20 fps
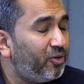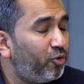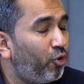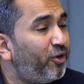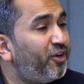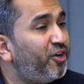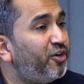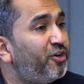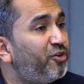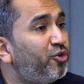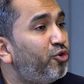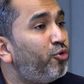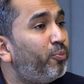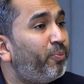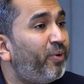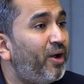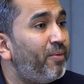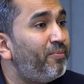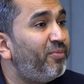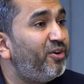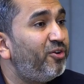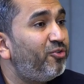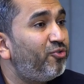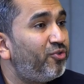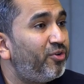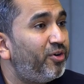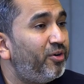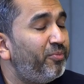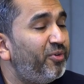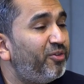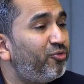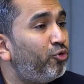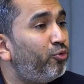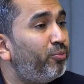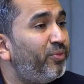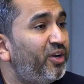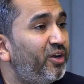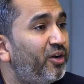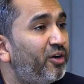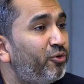coordinator to Prime Minister Ms.
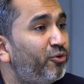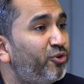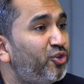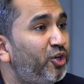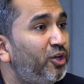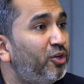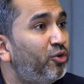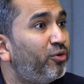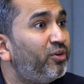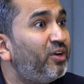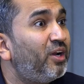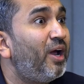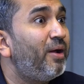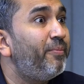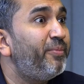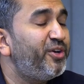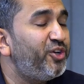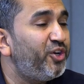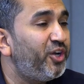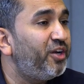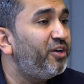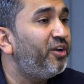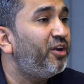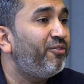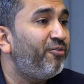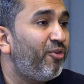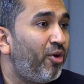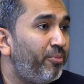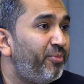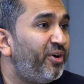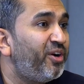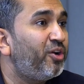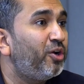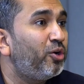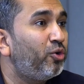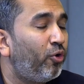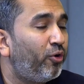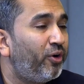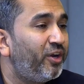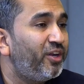Romina Khurshid on climate change and
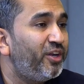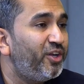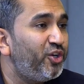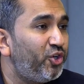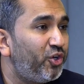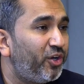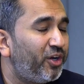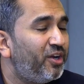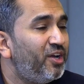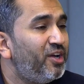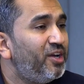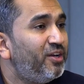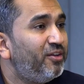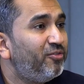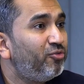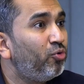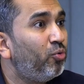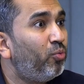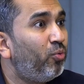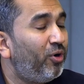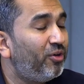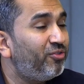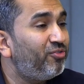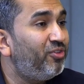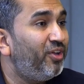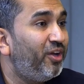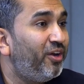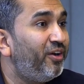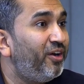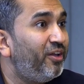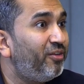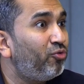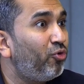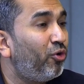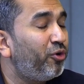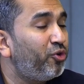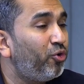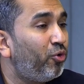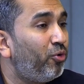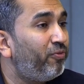environmental coordination. So was there a
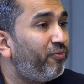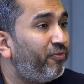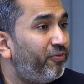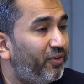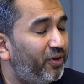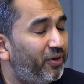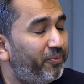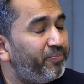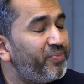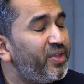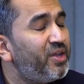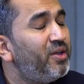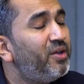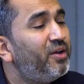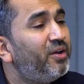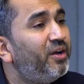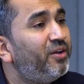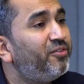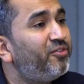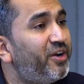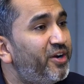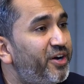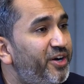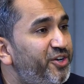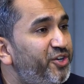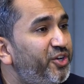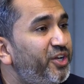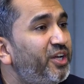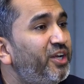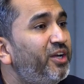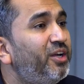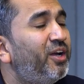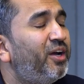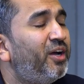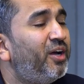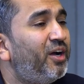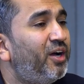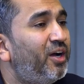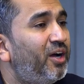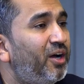sort of synergy
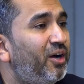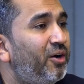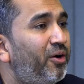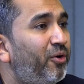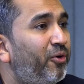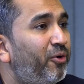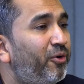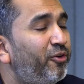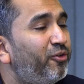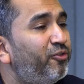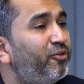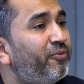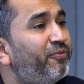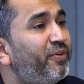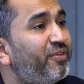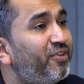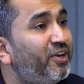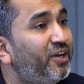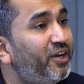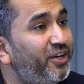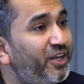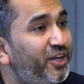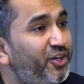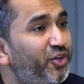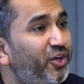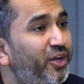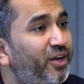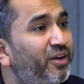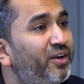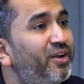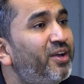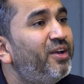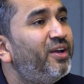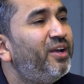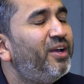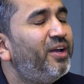or facilitation,